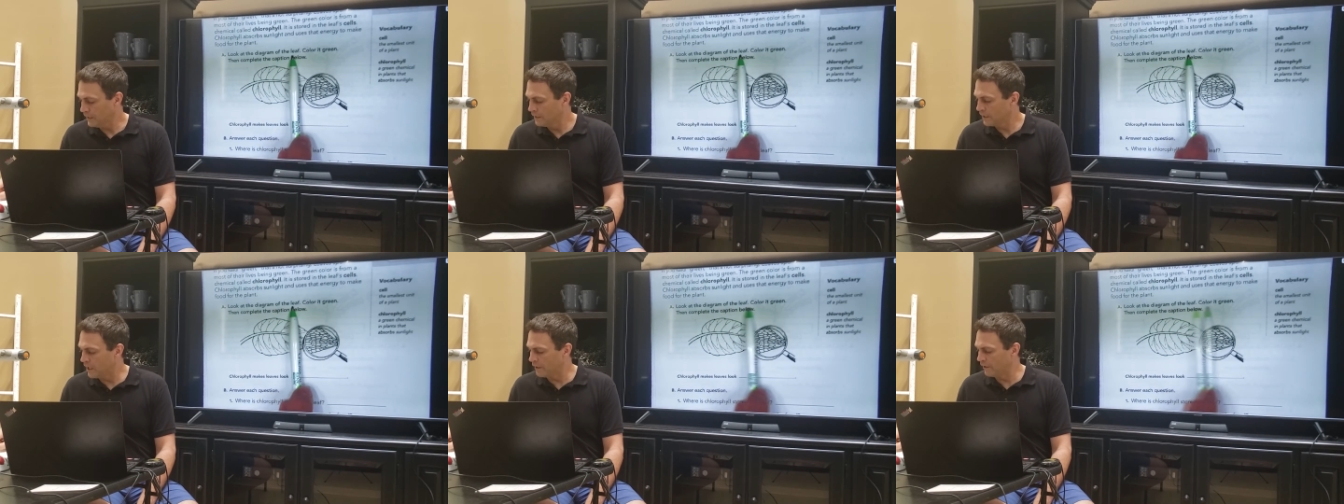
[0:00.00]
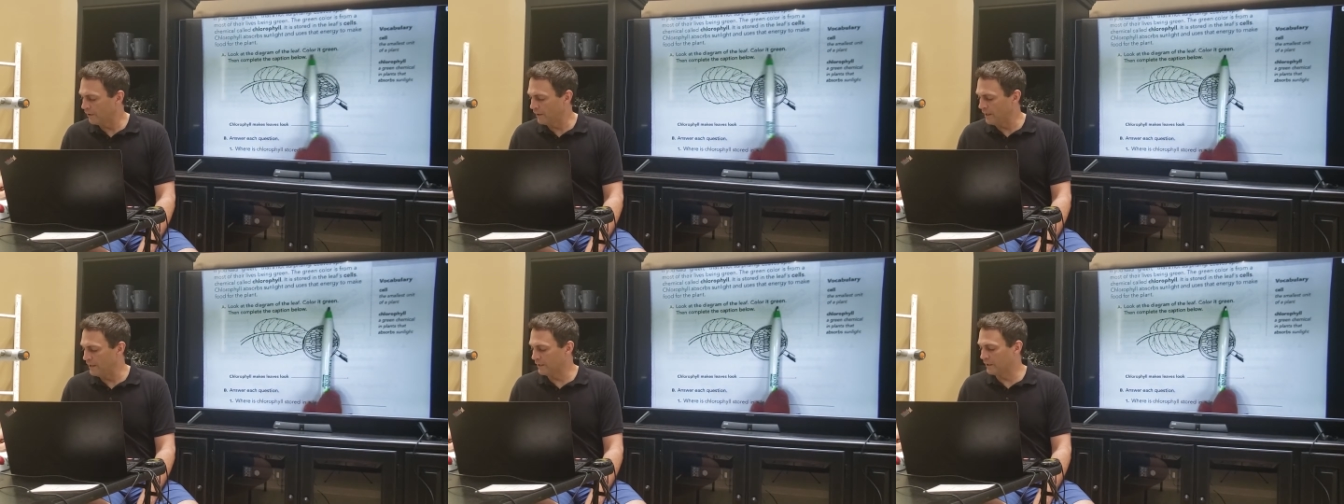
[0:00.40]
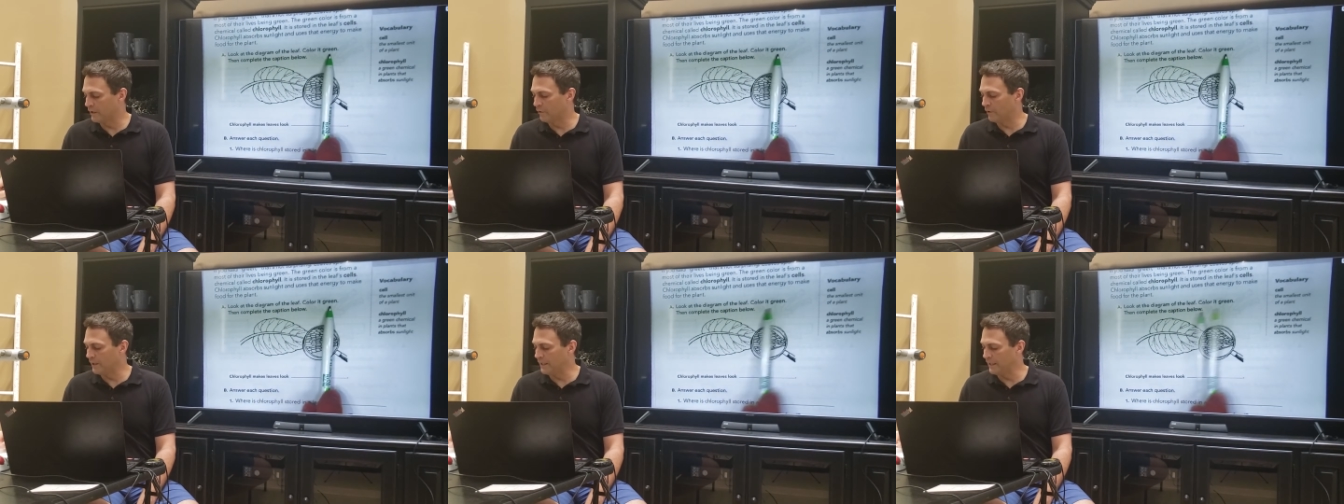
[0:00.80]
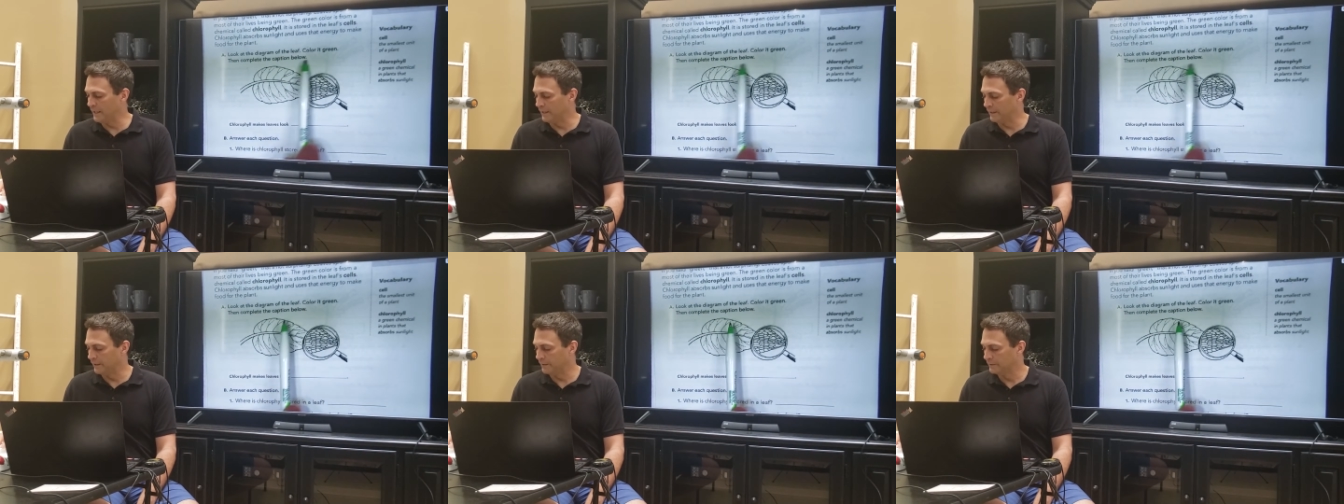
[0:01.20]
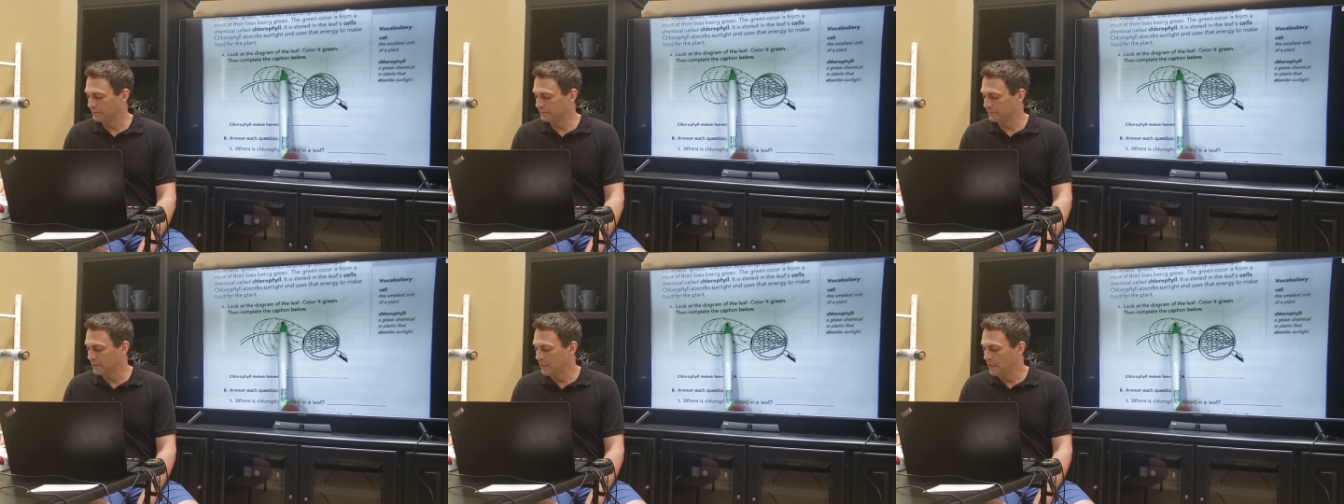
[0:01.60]
color it green,
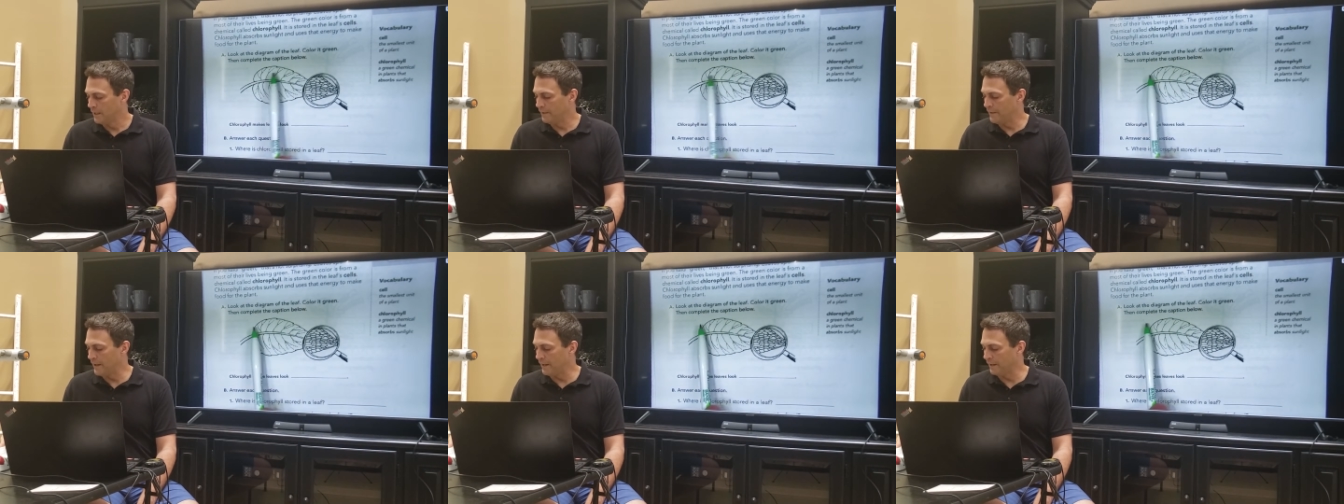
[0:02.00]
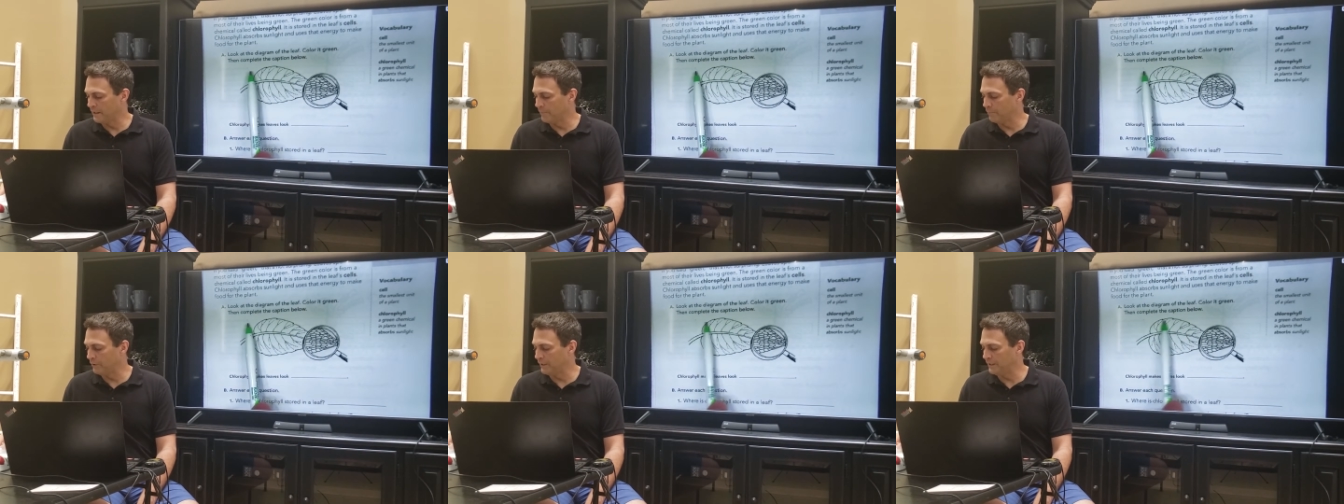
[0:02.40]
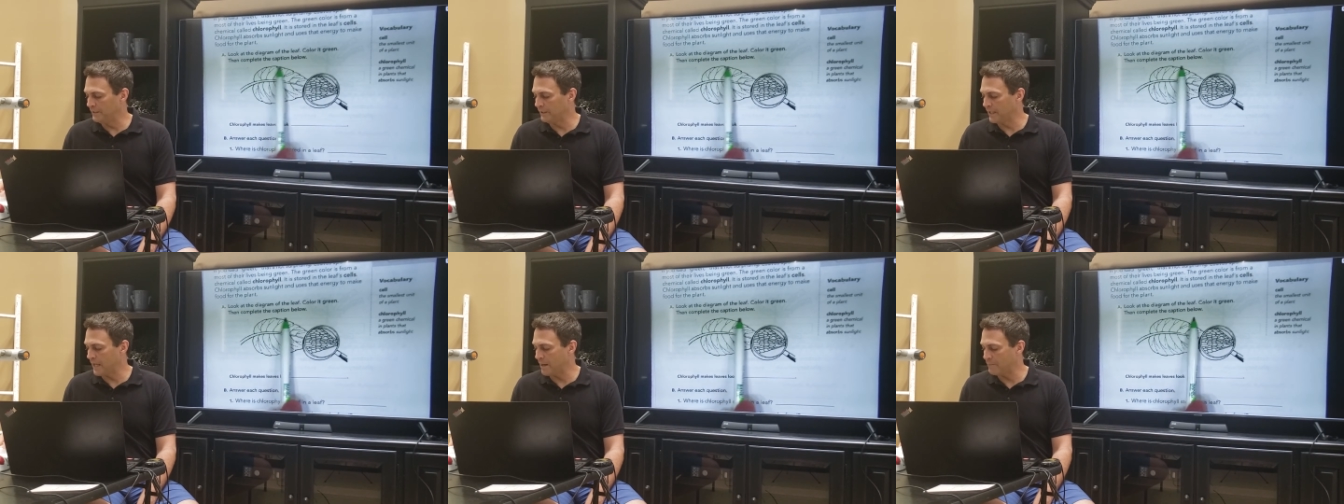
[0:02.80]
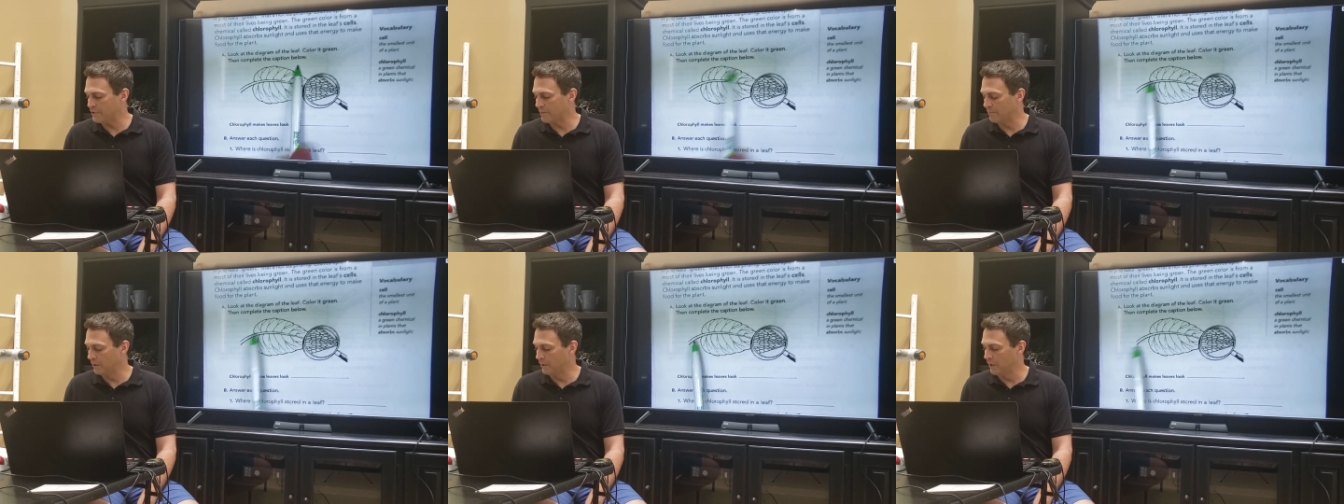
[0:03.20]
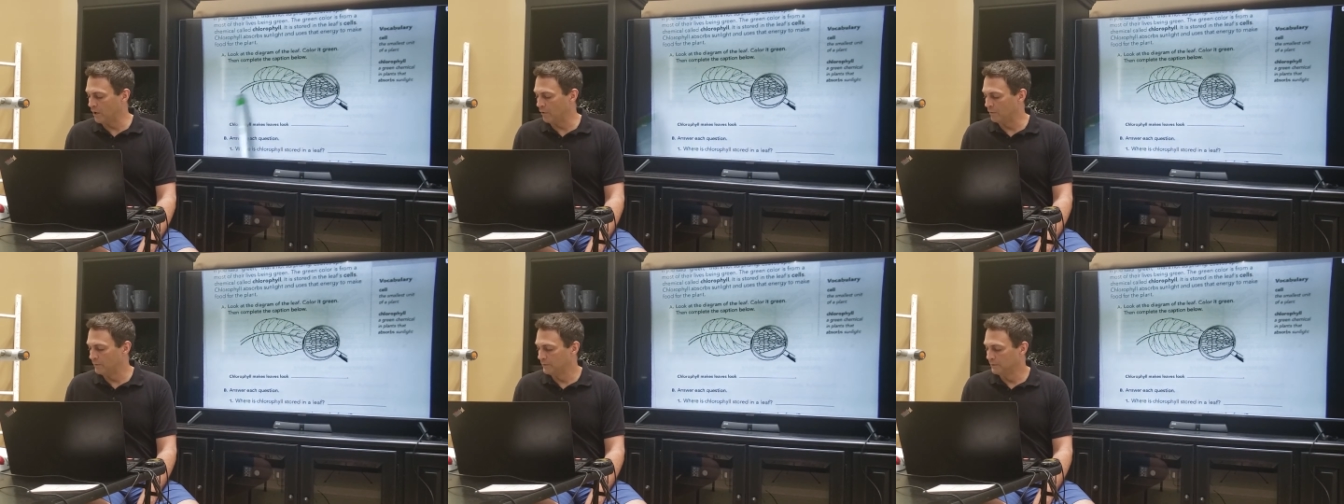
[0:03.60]
then complete the caption below.